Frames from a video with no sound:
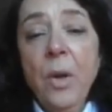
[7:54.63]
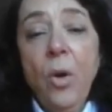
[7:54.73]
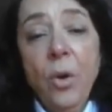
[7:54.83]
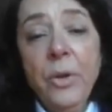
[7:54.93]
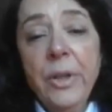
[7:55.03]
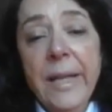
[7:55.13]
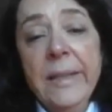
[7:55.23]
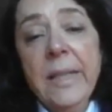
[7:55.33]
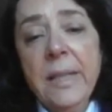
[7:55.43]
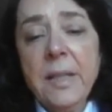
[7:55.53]
Other
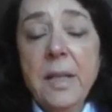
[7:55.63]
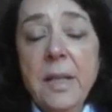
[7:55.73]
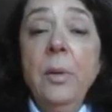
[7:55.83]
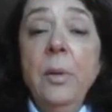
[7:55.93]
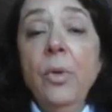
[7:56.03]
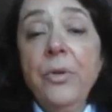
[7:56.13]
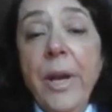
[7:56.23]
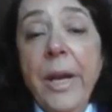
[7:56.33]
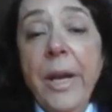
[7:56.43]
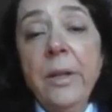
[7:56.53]
entities that are more
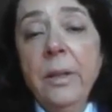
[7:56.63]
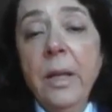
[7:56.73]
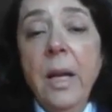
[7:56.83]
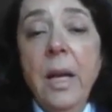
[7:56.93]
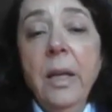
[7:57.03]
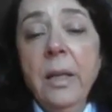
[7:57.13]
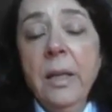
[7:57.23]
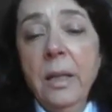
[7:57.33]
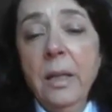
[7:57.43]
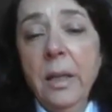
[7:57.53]
rare,
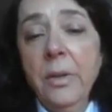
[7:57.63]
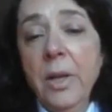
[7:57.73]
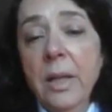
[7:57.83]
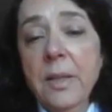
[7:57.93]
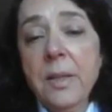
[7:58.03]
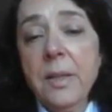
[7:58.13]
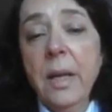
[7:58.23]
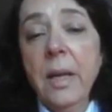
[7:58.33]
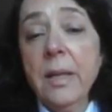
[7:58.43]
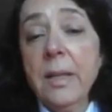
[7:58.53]
like Langerhans
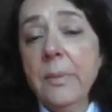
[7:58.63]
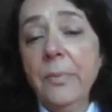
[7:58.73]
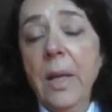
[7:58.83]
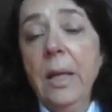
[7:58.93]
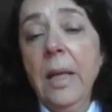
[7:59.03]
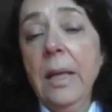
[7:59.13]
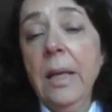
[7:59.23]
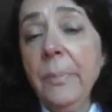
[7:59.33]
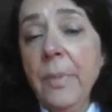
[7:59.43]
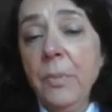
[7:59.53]

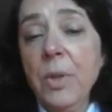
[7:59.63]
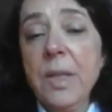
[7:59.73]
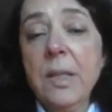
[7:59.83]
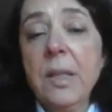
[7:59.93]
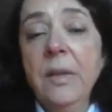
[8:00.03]
LAM, which is